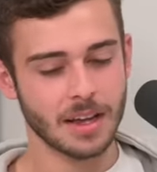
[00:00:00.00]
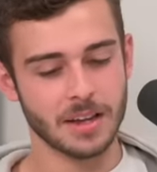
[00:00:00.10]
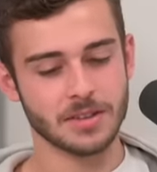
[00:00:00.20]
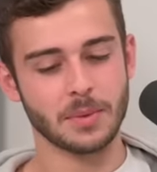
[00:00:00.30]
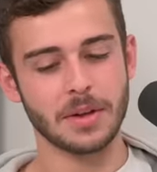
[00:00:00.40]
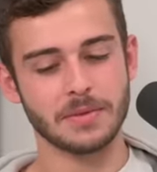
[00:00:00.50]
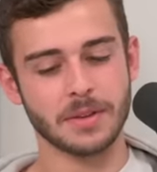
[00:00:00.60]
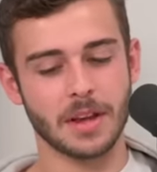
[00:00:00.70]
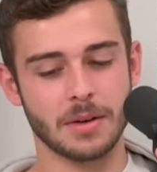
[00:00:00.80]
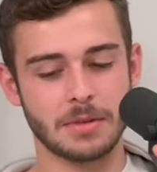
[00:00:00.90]
Okay, so we've
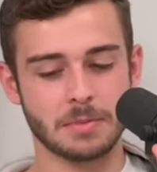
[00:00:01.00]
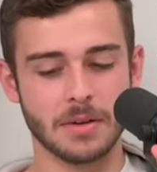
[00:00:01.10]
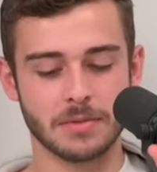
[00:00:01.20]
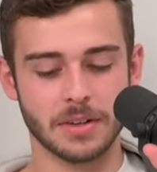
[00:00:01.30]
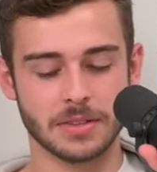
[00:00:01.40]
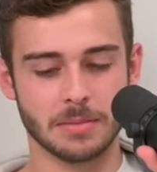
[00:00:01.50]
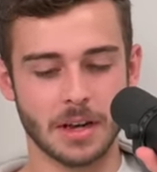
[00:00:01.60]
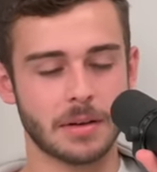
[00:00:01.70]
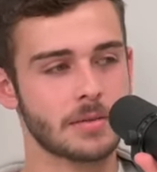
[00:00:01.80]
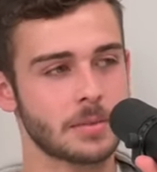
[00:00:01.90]
uh, we've both written some
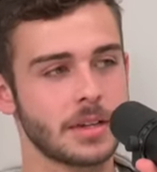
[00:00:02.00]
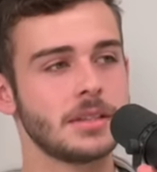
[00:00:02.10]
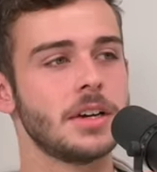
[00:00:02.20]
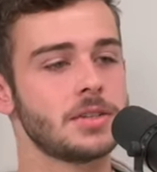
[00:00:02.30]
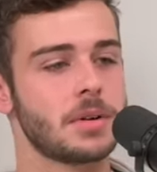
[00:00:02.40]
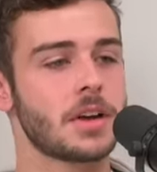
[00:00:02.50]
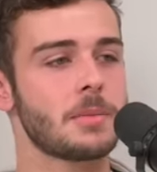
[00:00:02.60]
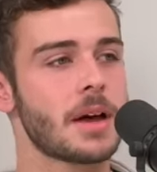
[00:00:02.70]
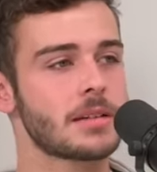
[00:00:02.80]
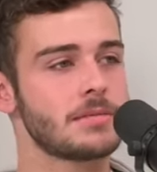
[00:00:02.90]
down, haven't we? Yeah. Do you want to go
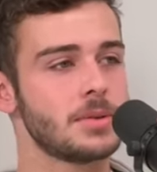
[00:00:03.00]
back and